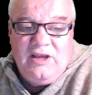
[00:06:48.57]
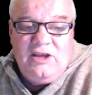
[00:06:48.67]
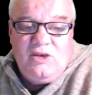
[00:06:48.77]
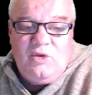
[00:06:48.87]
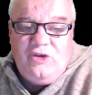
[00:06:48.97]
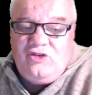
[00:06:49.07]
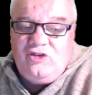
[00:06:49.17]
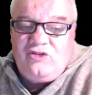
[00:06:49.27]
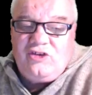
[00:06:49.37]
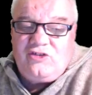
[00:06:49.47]

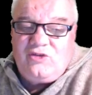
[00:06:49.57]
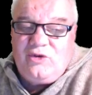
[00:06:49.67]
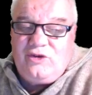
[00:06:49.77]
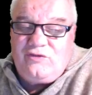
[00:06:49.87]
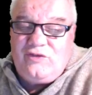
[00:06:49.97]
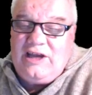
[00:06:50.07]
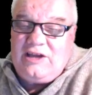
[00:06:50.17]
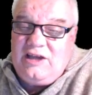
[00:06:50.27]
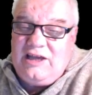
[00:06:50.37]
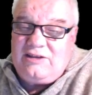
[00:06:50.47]
Questions are sort of
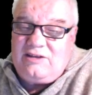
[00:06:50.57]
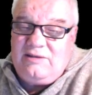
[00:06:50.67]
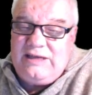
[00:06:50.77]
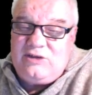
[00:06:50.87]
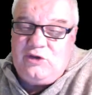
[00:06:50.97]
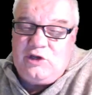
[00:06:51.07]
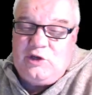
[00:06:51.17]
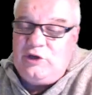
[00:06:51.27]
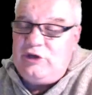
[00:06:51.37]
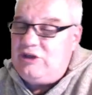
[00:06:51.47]
a good
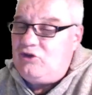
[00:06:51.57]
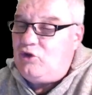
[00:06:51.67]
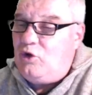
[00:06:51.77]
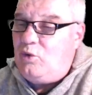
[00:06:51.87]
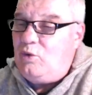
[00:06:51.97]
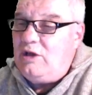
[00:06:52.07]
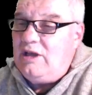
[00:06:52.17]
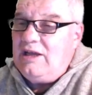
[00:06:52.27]
learning tool.